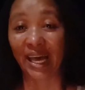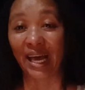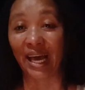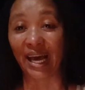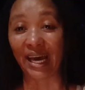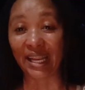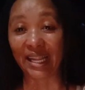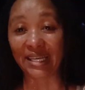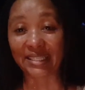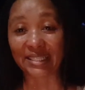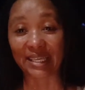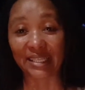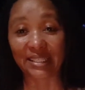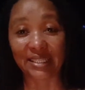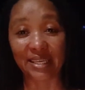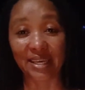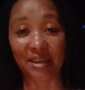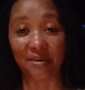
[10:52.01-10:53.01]
And I said
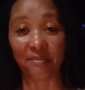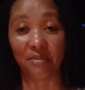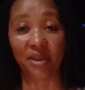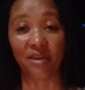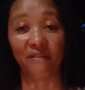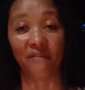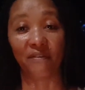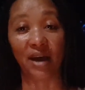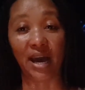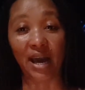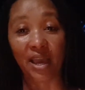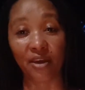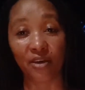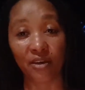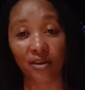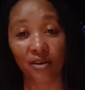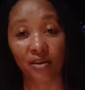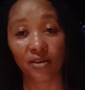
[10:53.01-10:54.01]
to him, "If I